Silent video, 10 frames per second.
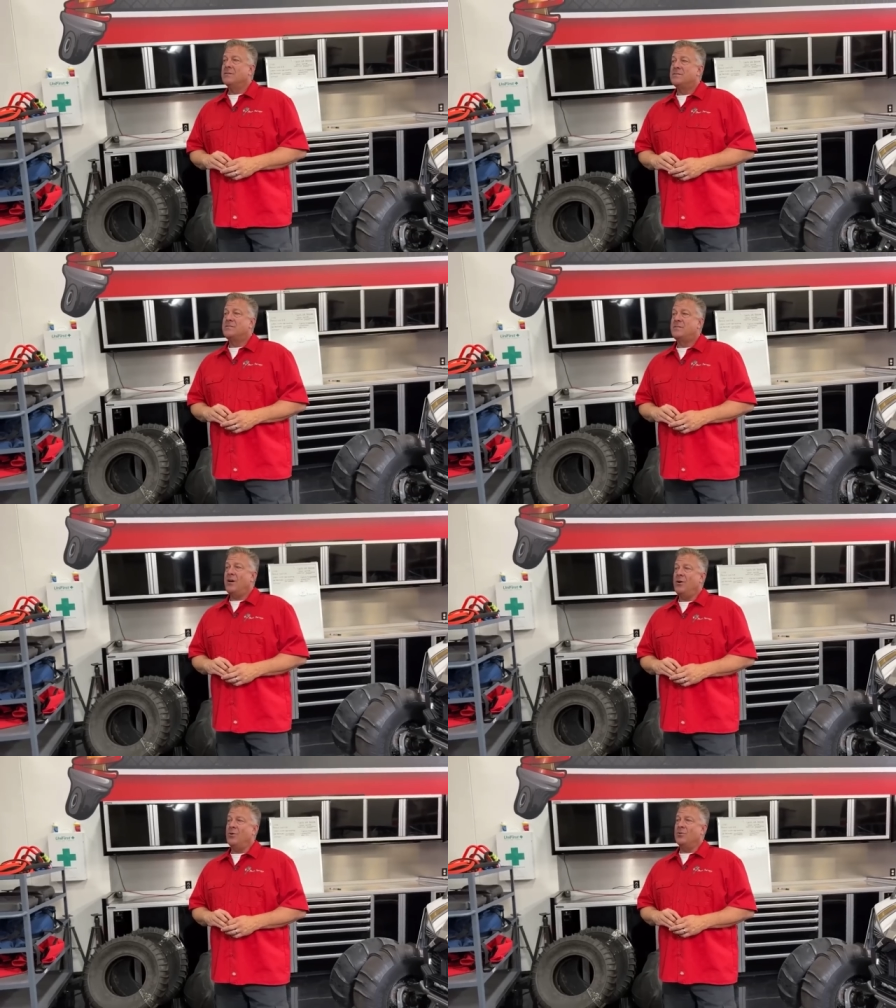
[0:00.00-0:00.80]

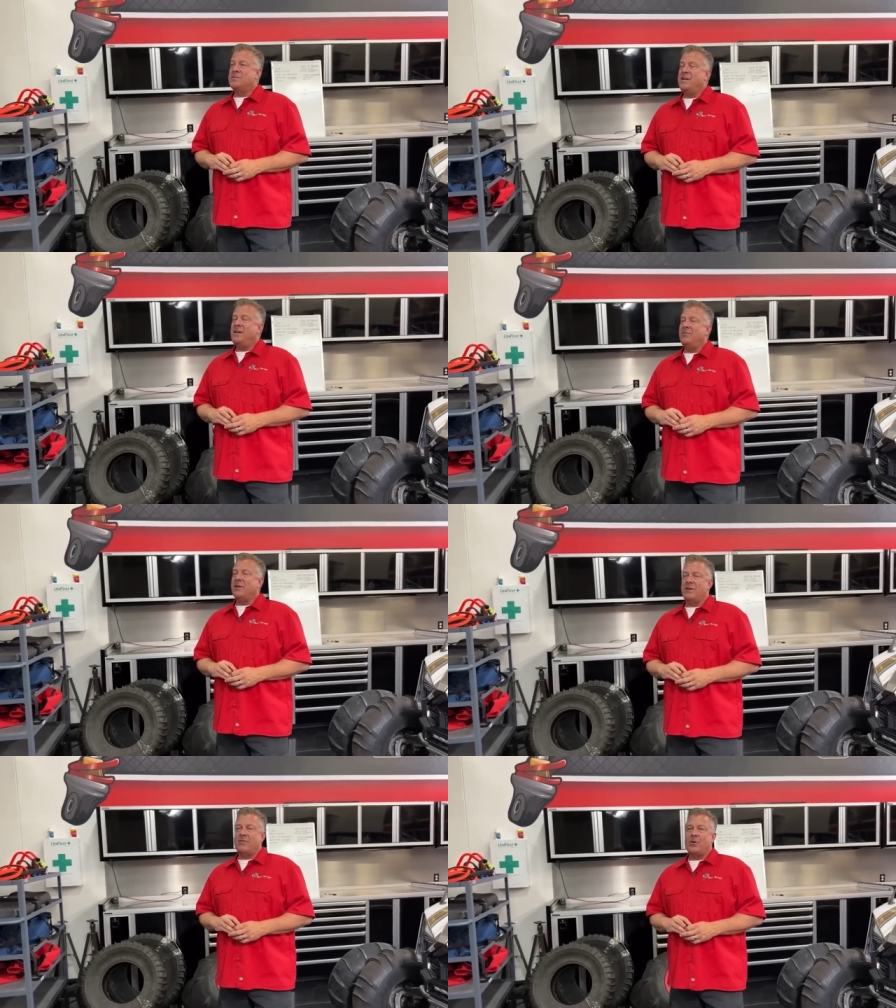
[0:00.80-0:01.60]
So, Steve, you
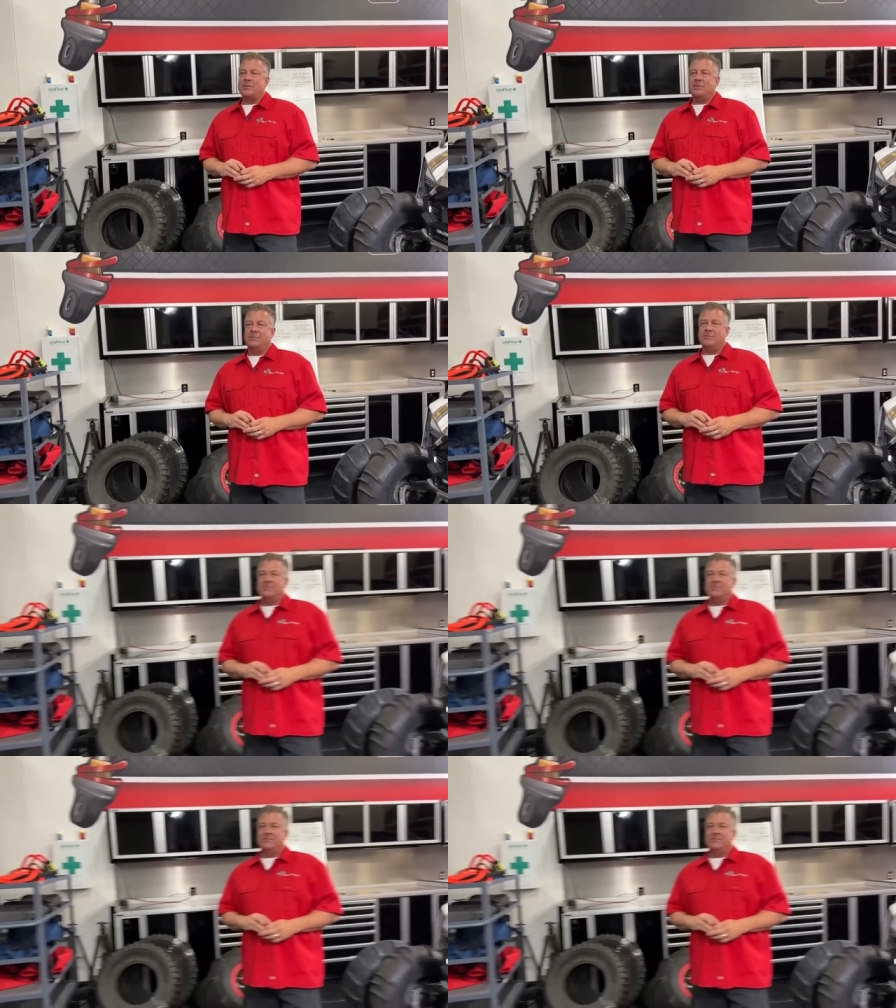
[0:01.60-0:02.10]
had another question? No,